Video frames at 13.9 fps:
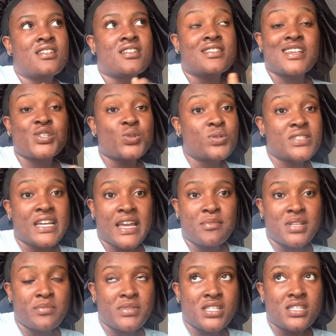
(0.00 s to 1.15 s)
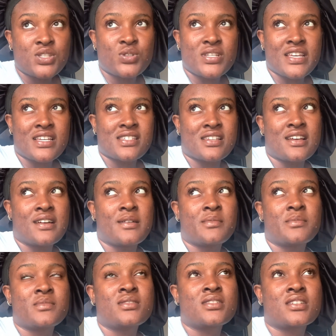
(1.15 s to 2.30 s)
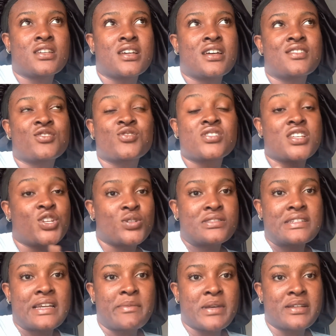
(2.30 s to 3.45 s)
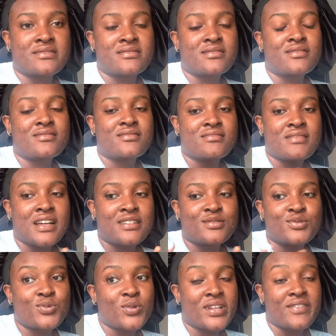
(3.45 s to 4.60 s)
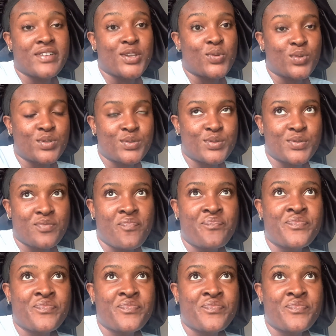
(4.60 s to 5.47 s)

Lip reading: There's no time limit to the exam. Yeah, just take your time and do whatever you want to do.